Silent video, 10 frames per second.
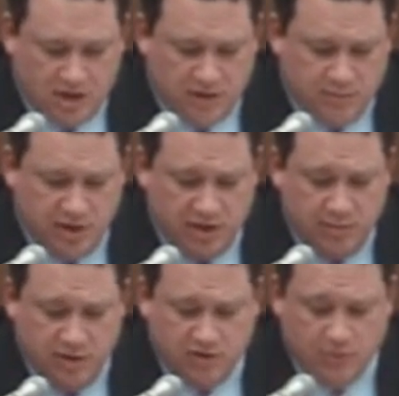The bid
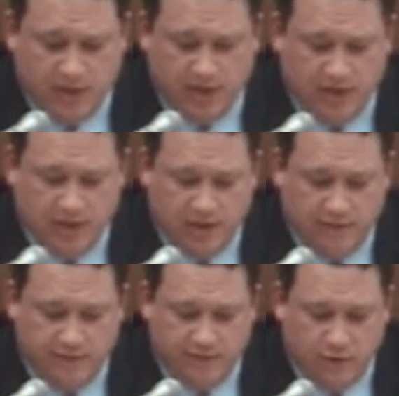could be terminated
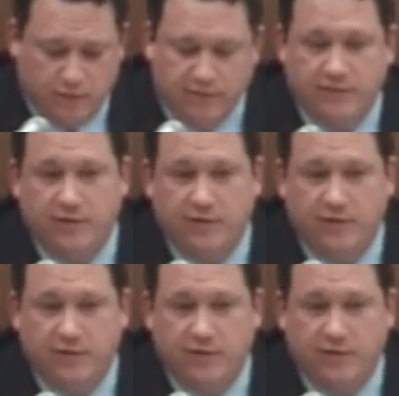if over